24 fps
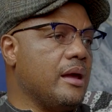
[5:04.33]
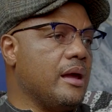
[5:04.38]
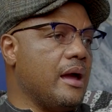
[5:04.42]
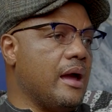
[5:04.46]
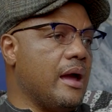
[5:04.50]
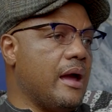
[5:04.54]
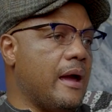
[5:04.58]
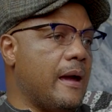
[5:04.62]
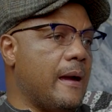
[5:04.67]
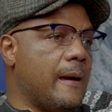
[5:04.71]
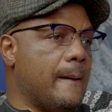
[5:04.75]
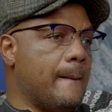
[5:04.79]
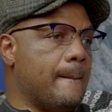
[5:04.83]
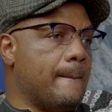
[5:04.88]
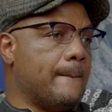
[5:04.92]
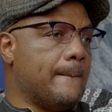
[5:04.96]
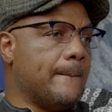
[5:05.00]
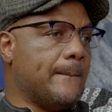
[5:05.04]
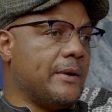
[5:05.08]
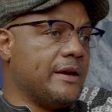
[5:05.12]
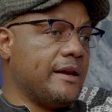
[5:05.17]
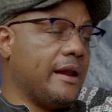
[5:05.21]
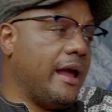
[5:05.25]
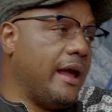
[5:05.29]

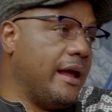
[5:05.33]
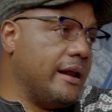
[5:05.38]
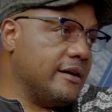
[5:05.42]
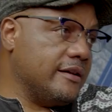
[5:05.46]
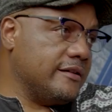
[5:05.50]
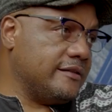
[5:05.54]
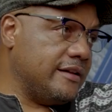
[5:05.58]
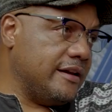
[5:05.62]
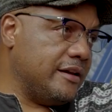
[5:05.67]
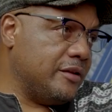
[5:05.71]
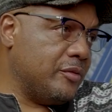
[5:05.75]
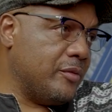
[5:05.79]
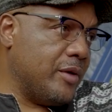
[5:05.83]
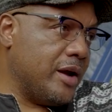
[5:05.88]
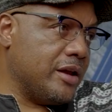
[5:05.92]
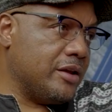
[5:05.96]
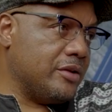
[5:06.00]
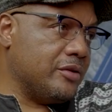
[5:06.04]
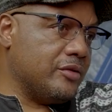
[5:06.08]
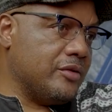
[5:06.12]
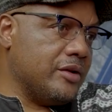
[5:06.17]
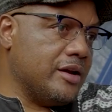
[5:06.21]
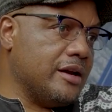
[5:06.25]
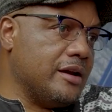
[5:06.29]
But I understand why
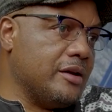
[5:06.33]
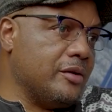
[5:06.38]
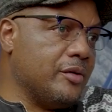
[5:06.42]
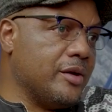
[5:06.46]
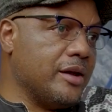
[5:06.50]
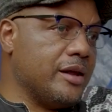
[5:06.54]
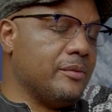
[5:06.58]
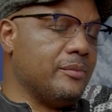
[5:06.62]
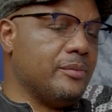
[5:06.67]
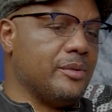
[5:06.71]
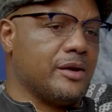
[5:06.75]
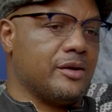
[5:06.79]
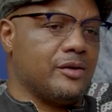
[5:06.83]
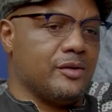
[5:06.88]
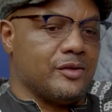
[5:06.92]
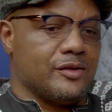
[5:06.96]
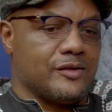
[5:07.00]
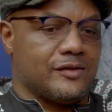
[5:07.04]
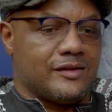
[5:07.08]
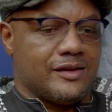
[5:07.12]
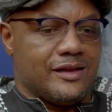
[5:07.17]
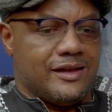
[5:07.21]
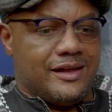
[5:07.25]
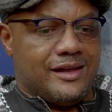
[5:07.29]
you ran away,
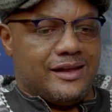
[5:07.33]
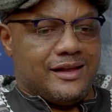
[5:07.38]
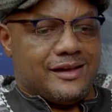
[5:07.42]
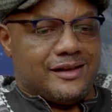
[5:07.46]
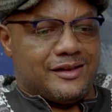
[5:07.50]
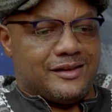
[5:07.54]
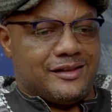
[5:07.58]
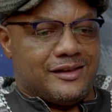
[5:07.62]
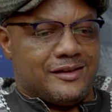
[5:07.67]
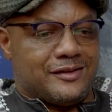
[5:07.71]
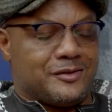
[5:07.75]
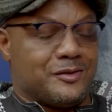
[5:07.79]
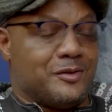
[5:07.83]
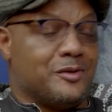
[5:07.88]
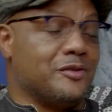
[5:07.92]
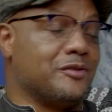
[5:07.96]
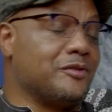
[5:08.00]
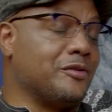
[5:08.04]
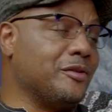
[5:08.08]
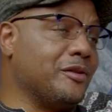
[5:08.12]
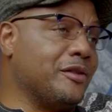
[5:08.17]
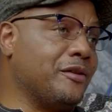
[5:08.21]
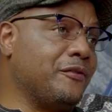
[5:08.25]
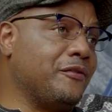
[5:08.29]
because there's
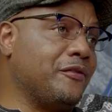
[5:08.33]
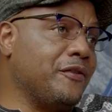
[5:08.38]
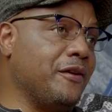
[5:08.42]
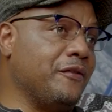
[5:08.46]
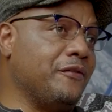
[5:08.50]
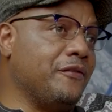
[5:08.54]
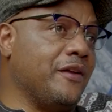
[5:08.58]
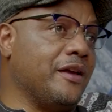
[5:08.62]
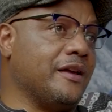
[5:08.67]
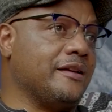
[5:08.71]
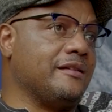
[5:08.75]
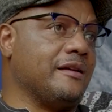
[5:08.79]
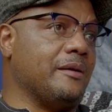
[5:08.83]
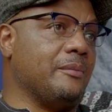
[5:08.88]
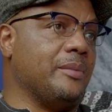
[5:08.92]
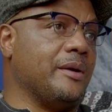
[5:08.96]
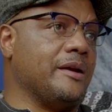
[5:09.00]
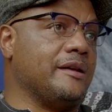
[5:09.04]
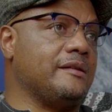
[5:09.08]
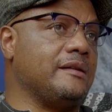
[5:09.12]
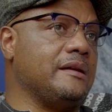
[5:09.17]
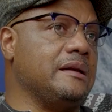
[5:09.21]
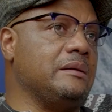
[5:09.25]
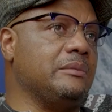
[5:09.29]
also the fear factor.
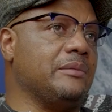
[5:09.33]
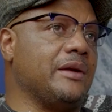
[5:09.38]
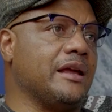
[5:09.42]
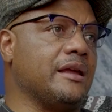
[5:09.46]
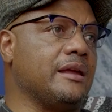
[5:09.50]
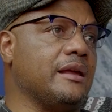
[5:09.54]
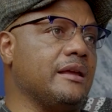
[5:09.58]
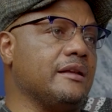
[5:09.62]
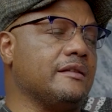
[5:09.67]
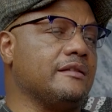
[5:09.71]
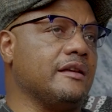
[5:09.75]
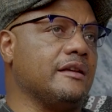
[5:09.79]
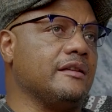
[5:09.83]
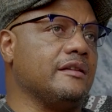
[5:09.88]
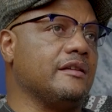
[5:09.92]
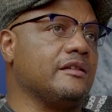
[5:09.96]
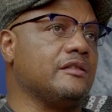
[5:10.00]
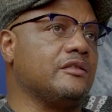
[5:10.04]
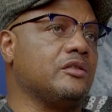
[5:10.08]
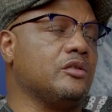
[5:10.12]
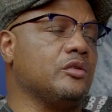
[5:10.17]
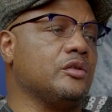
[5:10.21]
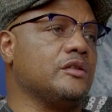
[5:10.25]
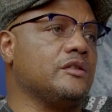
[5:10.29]
But in my case, I
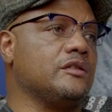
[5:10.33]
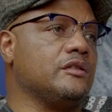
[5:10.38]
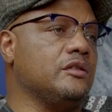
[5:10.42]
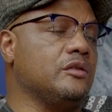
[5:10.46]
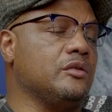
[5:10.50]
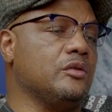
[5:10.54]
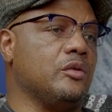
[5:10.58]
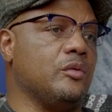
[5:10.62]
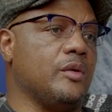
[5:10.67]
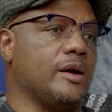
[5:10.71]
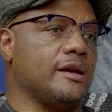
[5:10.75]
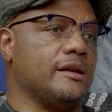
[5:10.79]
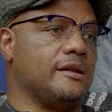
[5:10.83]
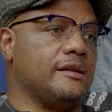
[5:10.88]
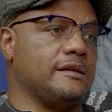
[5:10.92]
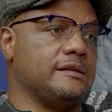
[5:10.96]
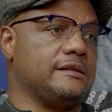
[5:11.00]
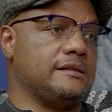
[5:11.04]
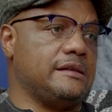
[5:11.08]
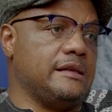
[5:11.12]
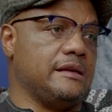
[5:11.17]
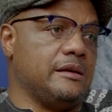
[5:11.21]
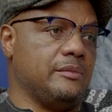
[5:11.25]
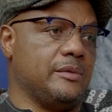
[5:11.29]
just thought, you know what,
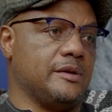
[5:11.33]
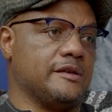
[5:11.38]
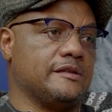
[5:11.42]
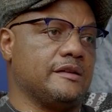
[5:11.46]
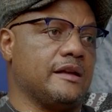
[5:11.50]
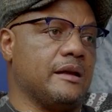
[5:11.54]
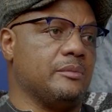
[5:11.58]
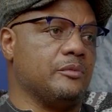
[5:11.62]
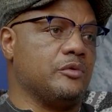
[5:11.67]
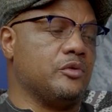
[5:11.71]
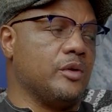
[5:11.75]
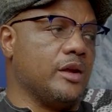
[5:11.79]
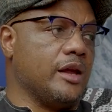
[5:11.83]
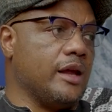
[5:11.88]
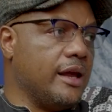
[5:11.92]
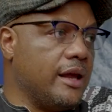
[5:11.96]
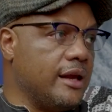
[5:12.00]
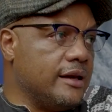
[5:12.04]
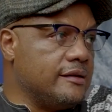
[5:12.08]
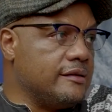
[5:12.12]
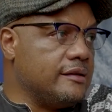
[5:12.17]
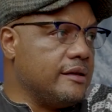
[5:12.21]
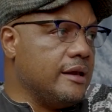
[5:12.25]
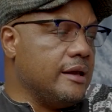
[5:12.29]
this thing must come to a
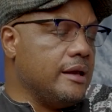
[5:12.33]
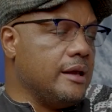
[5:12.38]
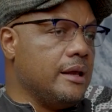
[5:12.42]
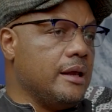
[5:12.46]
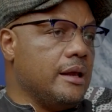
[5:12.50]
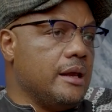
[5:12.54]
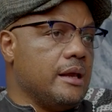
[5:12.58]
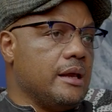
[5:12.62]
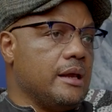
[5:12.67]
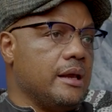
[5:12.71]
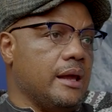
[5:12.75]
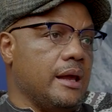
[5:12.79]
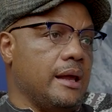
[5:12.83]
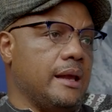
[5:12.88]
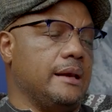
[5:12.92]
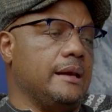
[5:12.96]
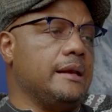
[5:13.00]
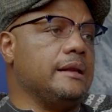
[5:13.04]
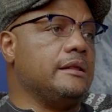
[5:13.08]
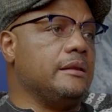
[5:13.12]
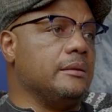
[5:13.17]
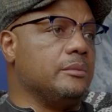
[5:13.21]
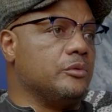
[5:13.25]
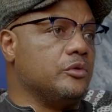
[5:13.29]
head.
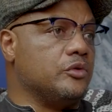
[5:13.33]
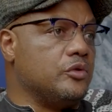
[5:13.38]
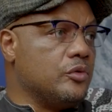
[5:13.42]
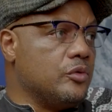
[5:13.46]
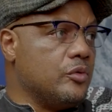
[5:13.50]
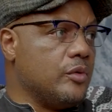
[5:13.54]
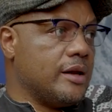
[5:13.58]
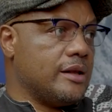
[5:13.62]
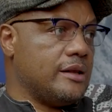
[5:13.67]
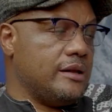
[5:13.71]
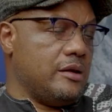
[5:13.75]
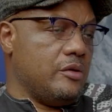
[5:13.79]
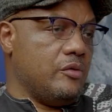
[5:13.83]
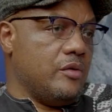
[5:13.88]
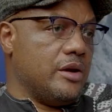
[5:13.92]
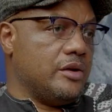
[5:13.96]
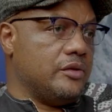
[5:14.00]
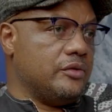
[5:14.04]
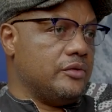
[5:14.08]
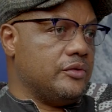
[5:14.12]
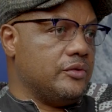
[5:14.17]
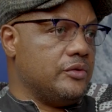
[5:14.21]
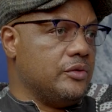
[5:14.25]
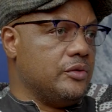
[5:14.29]
Let them do what they
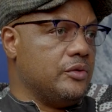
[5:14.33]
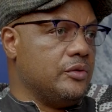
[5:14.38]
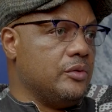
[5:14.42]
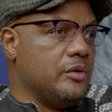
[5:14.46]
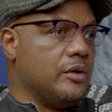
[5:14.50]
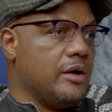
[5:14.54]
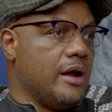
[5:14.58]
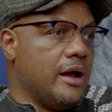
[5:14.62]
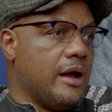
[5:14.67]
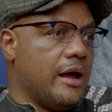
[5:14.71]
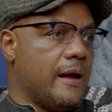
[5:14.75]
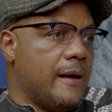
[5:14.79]
want to do,